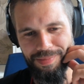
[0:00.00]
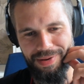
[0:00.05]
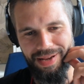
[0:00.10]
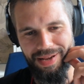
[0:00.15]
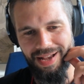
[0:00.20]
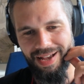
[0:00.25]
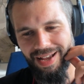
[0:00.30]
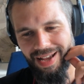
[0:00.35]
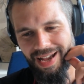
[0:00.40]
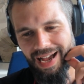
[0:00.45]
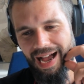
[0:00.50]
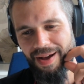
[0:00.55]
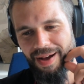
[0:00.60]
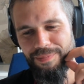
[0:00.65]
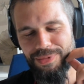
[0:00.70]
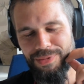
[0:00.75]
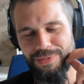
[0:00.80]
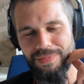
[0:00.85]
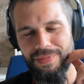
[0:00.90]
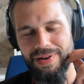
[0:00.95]
be
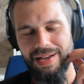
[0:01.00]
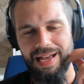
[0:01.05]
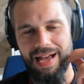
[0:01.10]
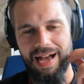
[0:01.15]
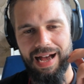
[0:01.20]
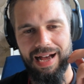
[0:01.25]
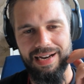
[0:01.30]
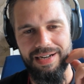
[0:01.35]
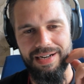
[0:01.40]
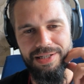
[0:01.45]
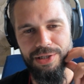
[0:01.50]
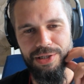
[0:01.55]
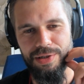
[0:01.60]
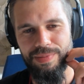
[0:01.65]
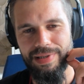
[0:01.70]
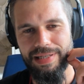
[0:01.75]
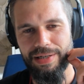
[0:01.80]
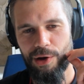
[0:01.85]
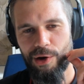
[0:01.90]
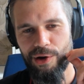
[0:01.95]
a little
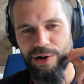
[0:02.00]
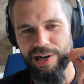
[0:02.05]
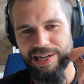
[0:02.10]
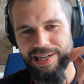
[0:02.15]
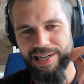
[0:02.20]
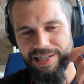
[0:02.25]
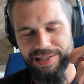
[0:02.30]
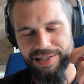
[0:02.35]
bit longer.